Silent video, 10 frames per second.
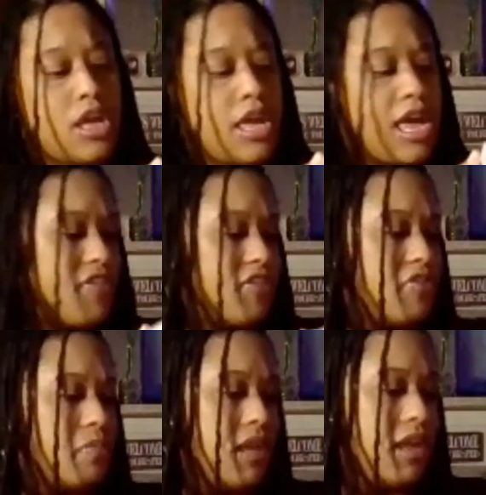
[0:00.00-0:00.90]
at the
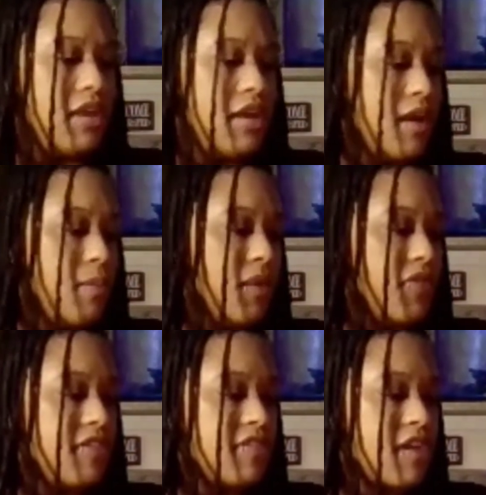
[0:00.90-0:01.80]
speed. But
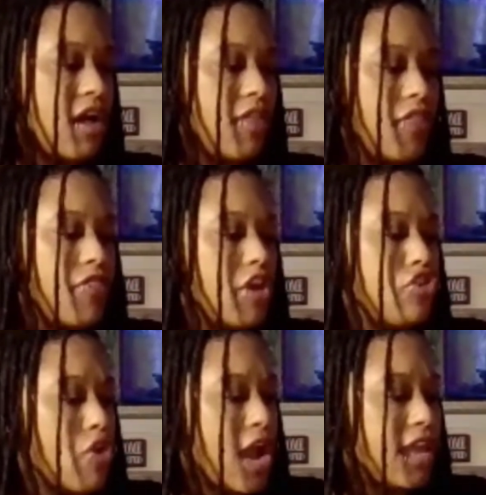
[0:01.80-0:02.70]
this is called the
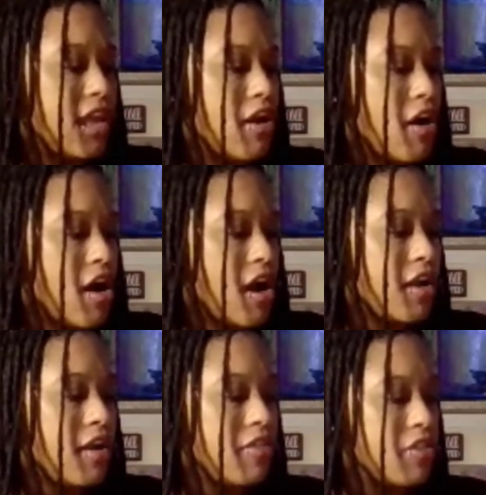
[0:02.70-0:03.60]
Thunder A&R.
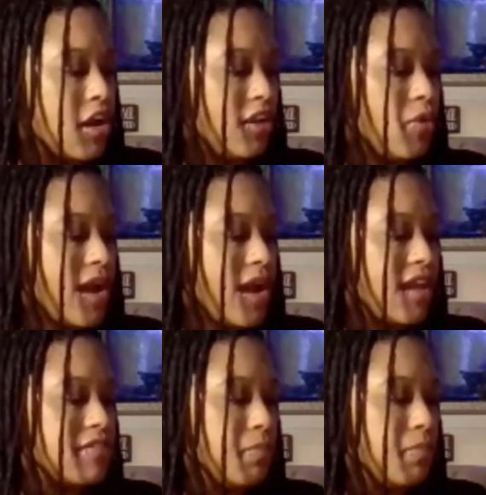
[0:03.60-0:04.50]
The colorway
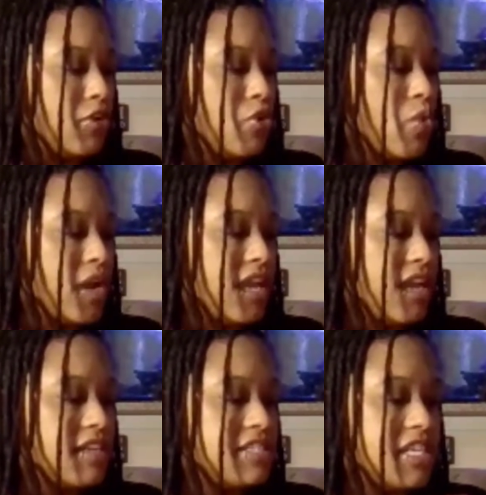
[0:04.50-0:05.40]
is Blue
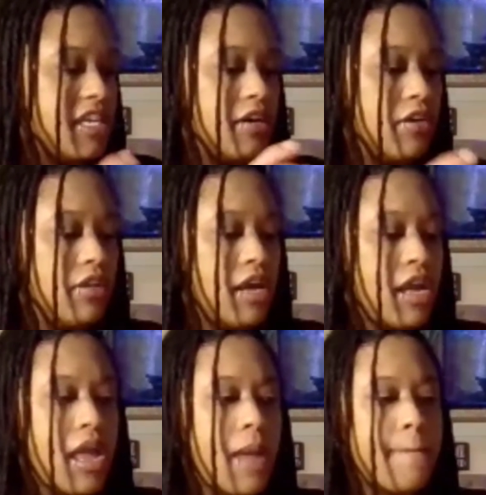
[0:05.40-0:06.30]
Wing Teal
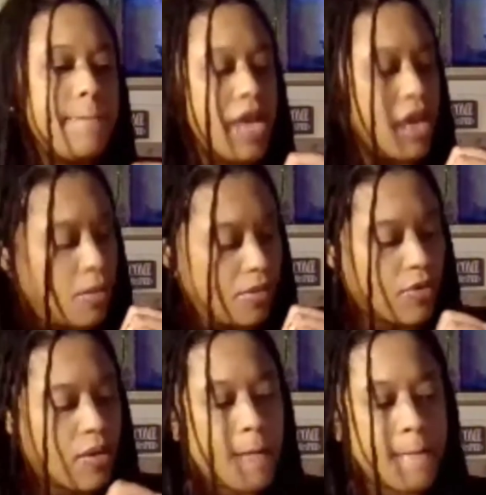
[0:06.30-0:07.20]

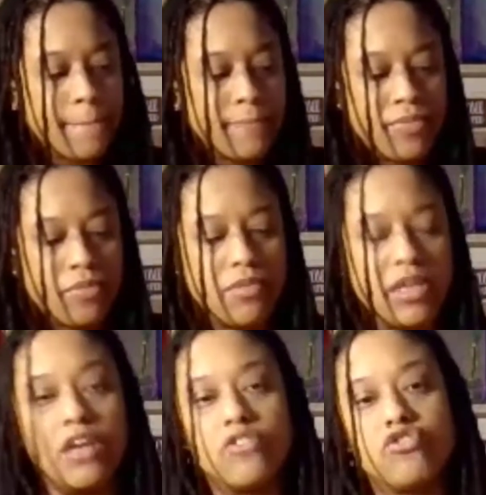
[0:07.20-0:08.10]
Pebble. But
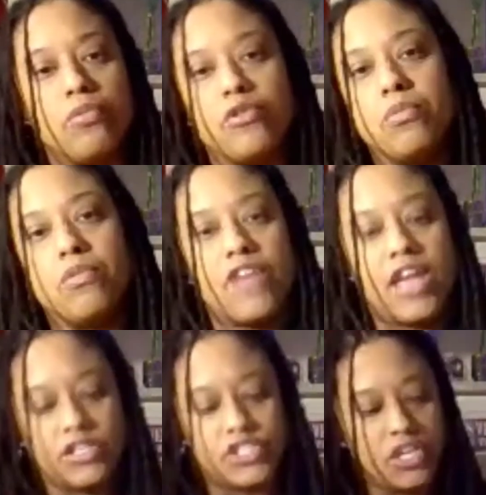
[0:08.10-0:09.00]
yeah, super duper
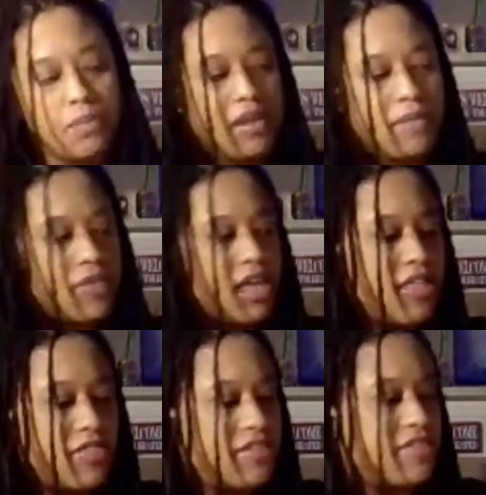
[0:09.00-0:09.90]
fast shipping.
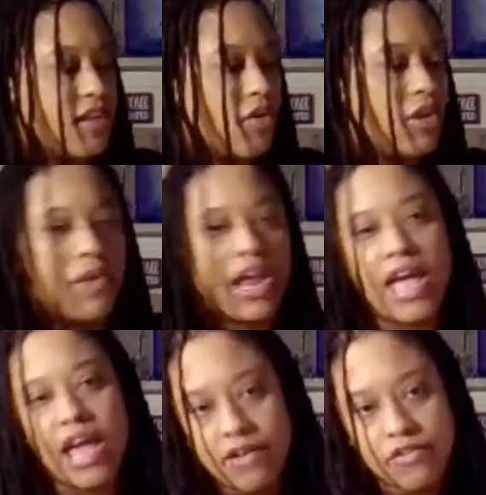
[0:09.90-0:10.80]
And this is the only one I
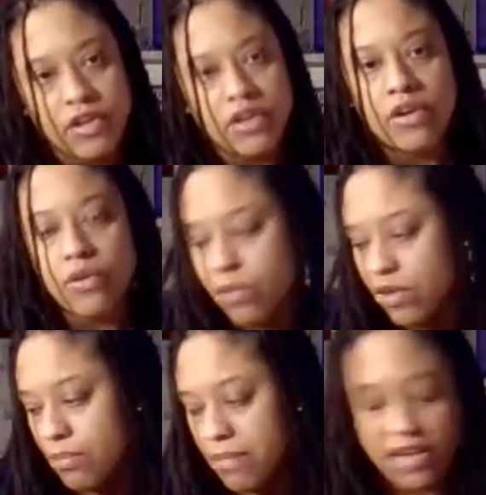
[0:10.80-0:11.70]
have
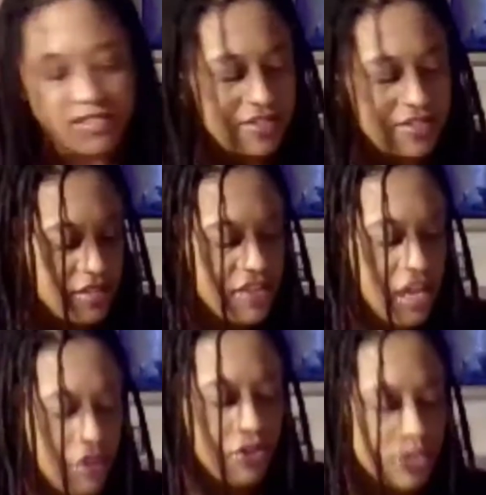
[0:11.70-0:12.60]
where the box isn't the
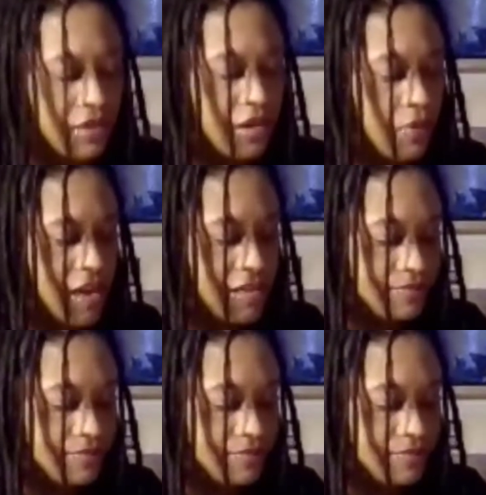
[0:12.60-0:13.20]
standard green and white.